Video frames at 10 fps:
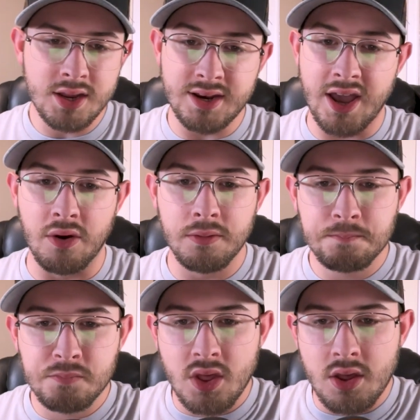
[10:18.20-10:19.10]
Now,
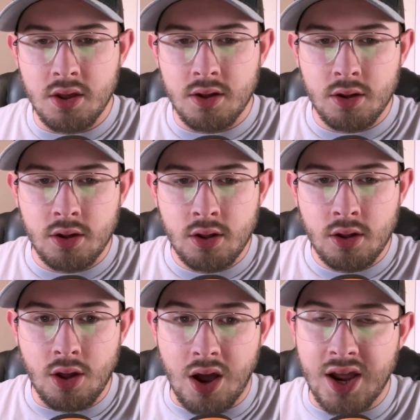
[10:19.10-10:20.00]

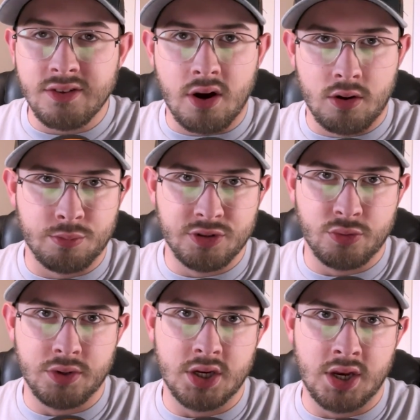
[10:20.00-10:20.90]
I toggle
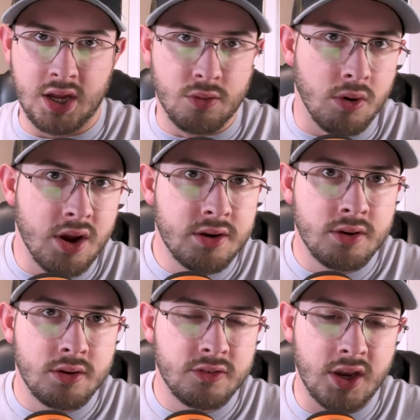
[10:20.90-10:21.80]
between a run
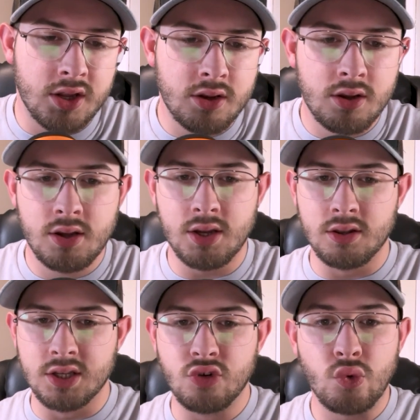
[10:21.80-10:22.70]
setting
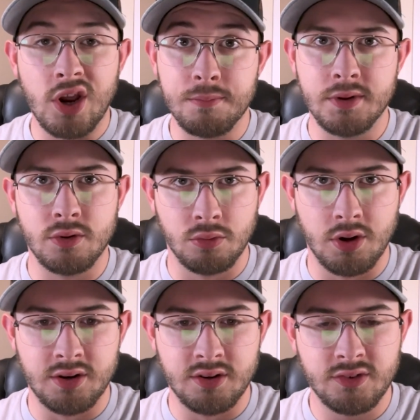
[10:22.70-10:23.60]
and the treadmill
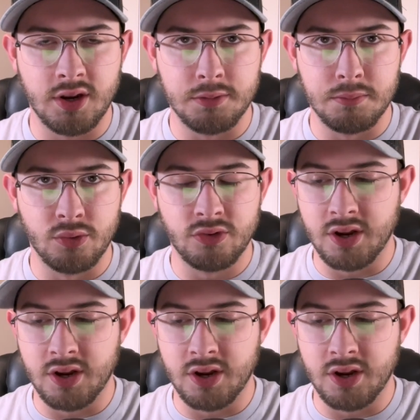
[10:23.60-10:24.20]
run setting modes.